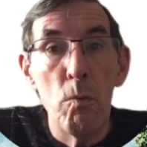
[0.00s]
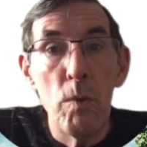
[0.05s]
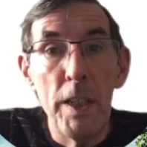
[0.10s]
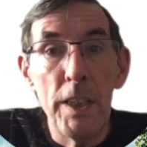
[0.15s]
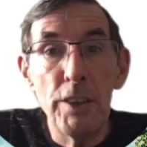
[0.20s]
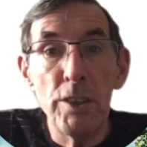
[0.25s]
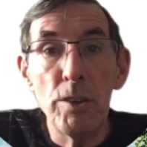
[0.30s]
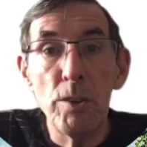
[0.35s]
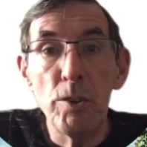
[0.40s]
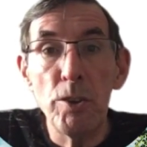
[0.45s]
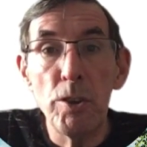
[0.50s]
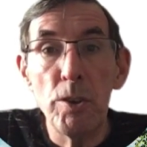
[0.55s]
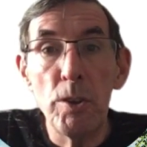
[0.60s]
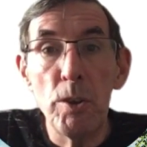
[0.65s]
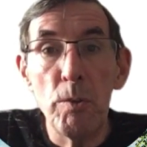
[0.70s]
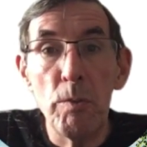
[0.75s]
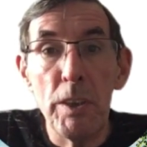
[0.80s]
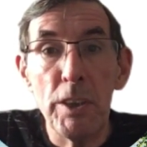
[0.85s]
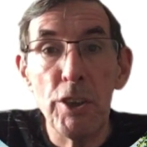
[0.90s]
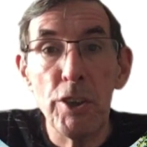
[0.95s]
Rachel to
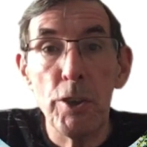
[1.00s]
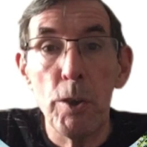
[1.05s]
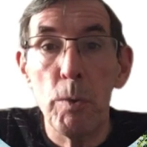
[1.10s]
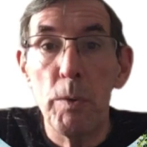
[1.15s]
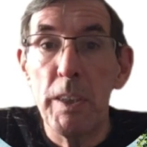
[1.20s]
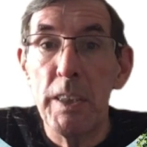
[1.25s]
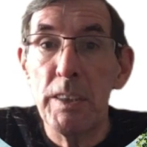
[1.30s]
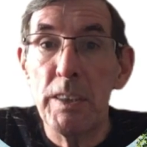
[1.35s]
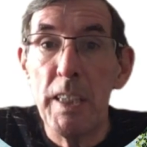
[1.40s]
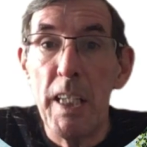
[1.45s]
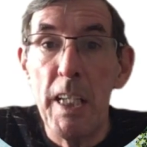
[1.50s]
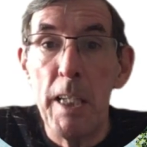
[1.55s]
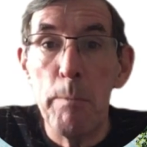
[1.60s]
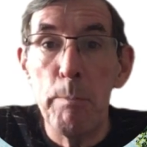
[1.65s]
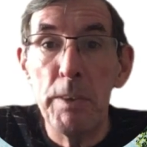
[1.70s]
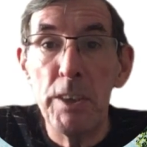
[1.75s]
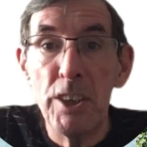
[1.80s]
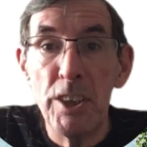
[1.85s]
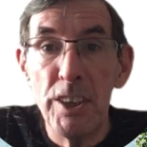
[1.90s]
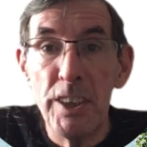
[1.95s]
the Rescue is a
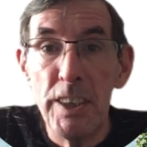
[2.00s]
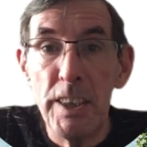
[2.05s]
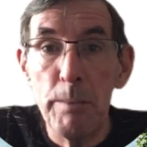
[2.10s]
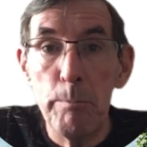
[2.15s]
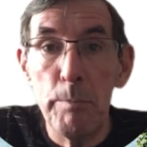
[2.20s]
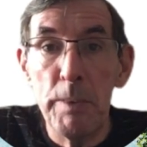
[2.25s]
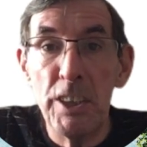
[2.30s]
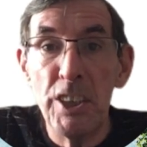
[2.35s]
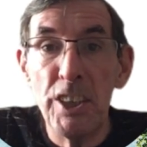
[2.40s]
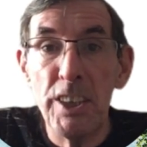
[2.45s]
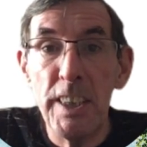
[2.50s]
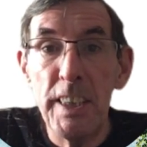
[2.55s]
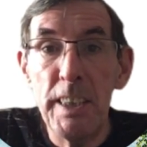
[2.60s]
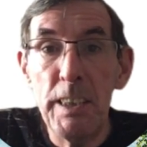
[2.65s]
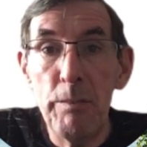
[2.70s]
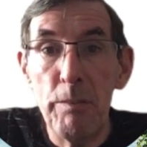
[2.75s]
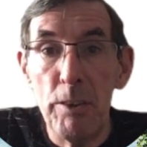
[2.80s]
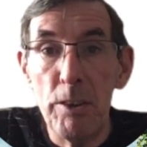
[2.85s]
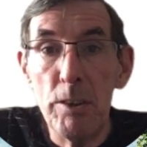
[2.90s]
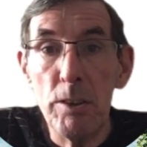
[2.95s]

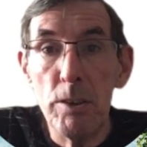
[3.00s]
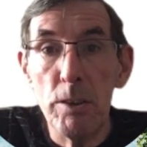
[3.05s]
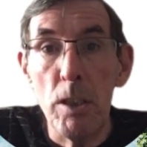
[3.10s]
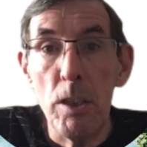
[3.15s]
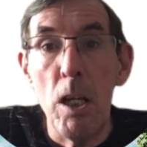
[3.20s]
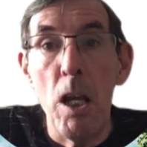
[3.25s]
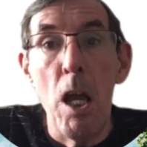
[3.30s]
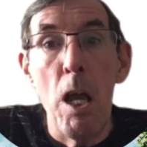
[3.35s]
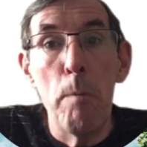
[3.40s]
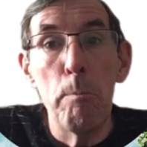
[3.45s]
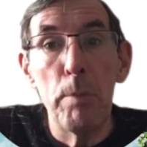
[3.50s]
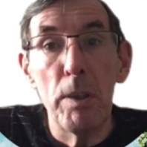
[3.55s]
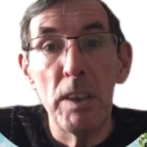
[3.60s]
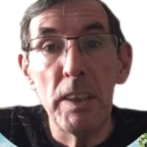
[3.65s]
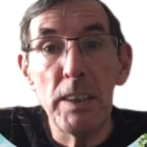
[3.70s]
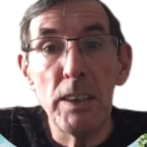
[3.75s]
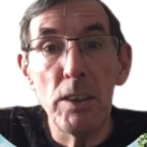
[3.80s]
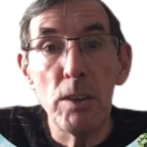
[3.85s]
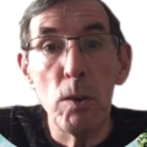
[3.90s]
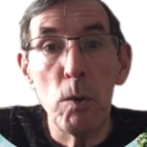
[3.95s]
mischievous
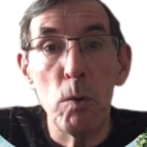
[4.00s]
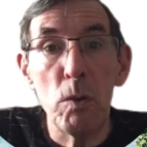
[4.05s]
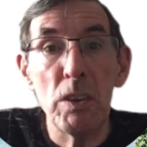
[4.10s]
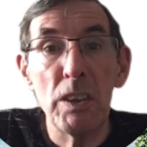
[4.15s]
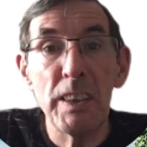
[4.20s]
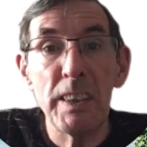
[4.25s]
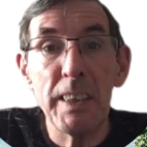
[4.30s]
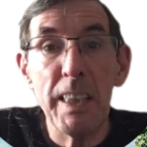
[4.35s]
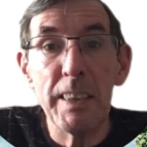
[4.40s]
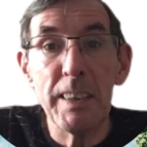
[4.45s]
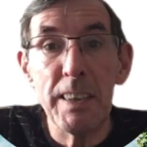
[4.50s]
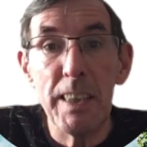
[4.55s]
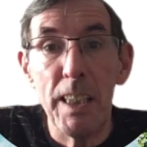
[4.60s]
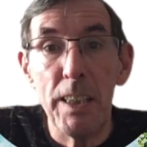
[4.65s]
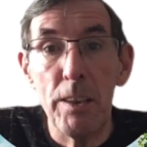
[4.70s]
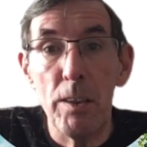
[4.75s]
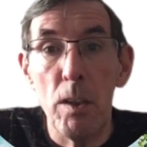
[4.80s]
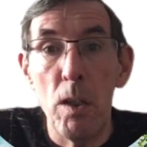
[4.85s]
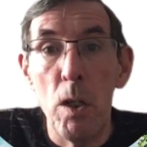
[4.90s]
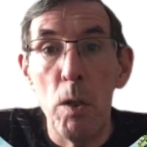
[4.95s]
political
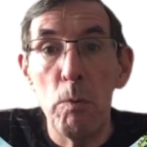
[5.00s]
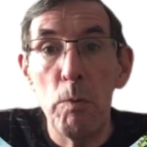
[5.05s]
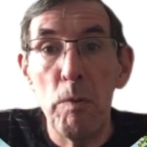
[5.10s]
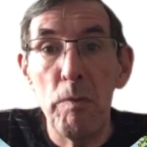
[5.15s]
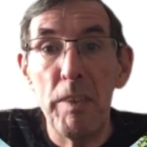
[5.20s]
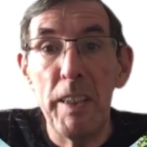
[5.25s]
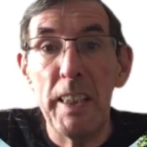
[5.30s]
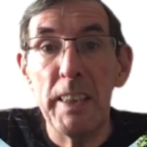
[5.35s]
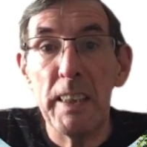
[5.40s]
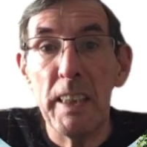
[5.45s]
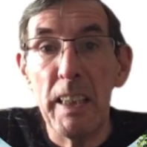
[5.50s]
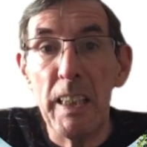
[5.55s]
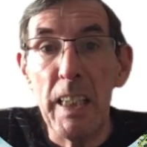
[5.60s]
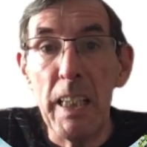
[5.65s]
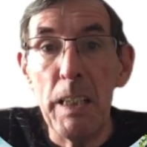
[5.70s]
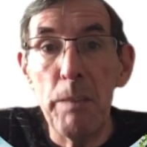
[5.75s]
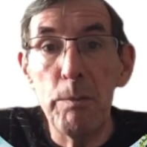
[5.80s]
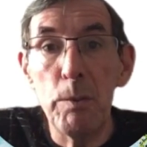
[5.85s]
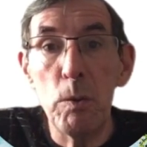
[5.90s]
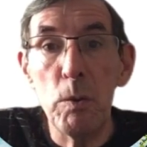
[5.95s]
satire with a
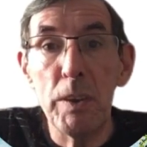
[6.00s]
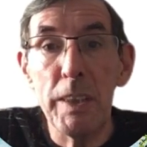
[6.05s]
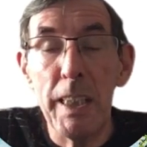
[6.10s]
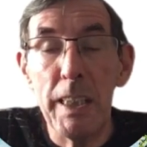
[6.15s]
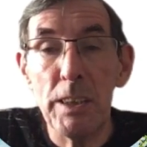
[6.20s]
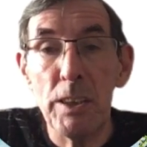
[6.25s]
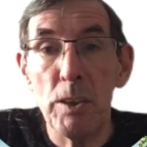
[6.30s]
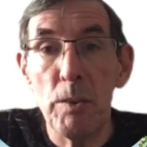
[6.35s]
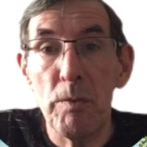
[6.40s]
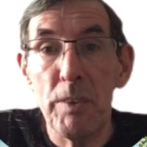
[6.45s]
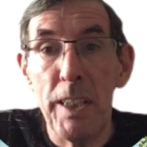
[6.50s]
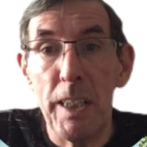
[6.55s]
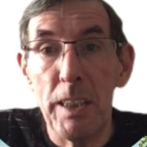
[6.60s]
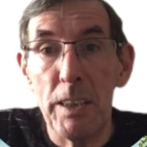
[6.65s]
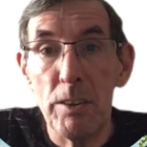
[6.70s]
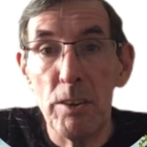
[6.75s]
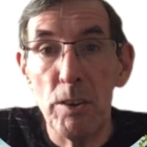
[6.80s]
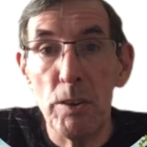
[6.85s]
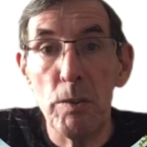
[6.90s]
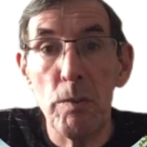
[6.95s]
delightful cast of
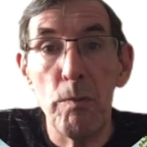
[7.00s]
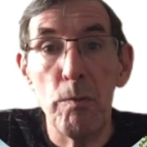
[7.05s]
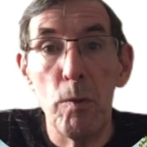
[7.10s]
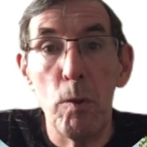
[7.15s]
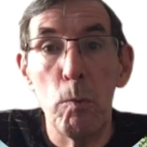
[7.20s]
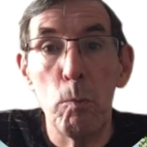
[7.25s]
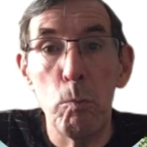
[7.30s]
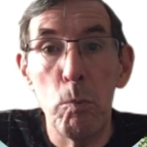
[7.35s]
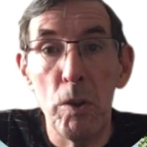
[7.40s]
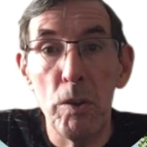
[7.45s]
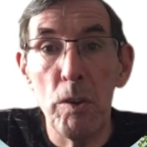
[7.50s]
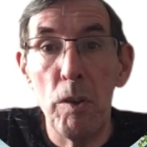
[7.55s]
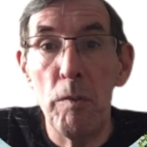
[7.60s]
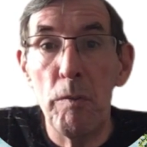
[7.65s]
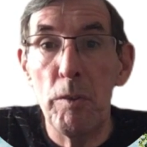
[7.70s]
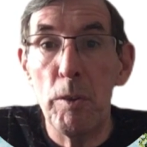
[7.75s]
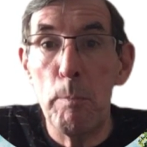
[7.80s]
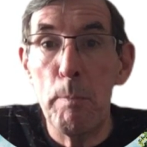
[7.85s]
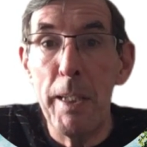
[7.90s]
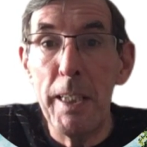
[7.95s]
characters from one
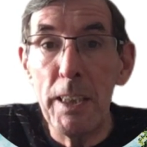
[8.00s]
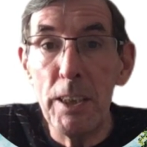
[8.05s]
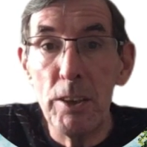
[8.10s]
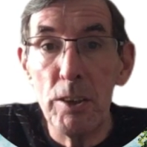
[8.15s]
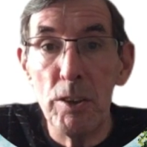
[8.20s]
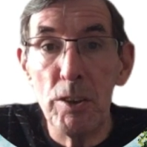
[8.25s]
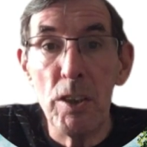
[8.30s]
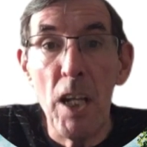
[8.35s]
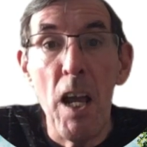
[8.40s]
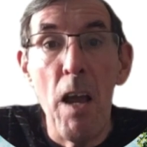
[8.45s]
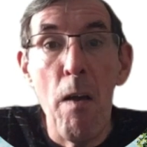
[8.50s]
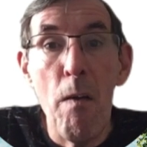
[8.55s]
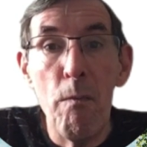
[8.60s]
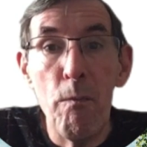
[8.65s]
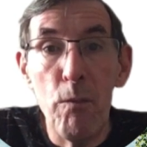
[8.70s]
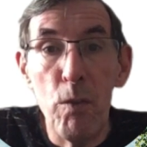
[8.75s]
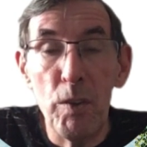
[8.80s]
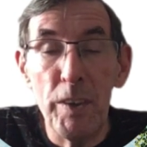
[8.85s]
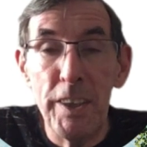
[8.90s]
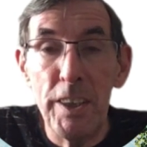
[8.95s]
of America's
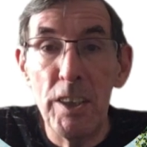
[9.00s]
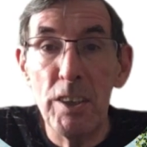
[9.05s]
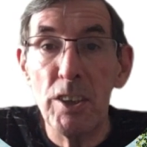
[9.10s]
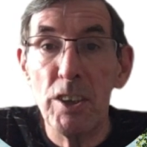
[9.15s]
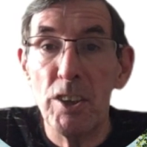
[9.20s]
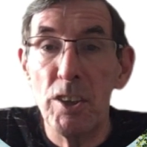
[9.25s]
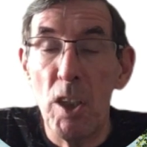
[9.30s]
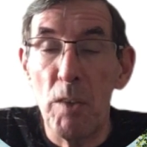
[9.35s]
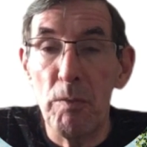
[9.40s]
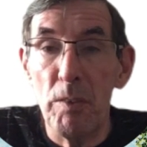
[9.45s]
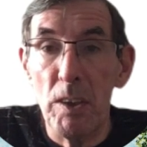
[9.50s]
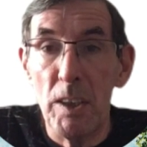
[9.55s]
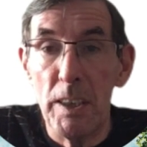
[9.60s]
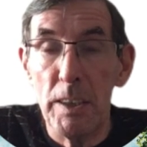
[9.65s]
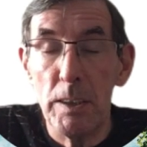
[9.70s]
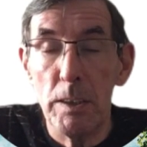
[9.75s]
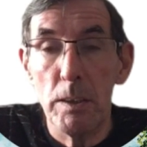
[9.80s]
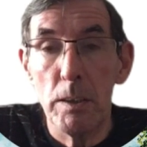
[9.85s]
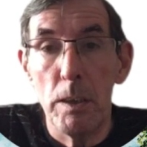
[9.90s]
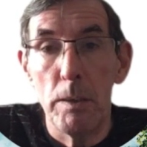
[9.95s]
funniest
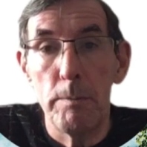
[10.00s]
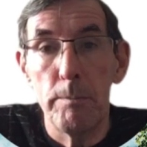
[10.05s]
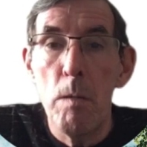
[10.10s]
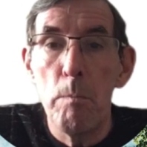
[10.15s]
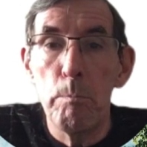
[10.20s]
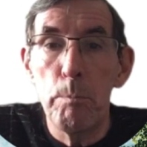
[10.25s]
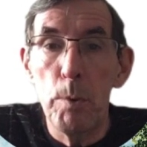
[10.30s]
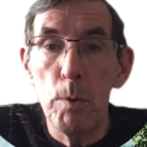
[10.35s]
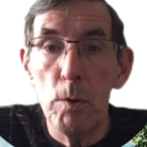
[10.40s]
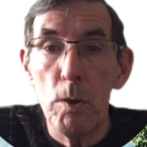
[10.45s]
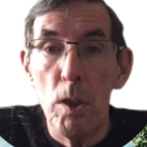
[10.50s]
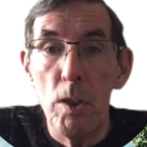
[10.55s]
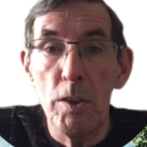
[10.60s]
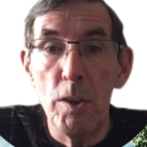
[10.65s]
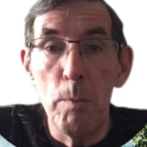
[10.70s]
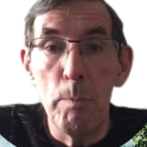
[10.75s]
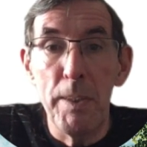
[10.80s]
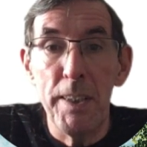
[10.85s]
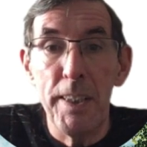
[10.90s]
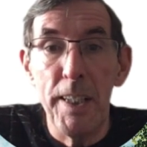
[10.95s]
novelists. Book
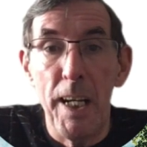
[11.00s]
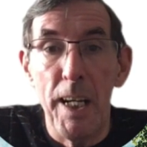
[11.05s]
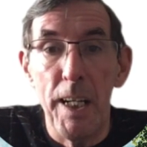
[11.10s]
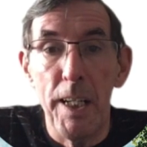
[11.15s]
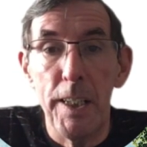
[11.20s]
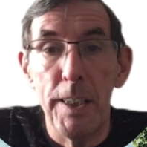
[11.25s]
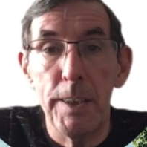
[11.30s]
number 9.